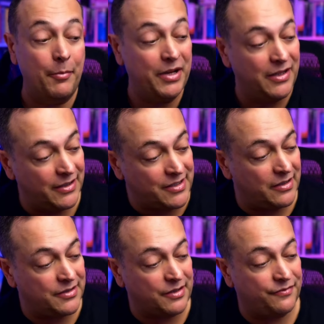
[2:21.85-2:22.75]
I mean, it's
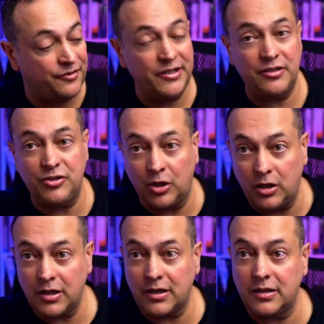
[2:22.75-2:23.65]
a very
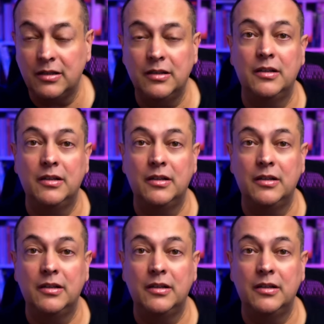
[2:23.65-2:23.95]
dark,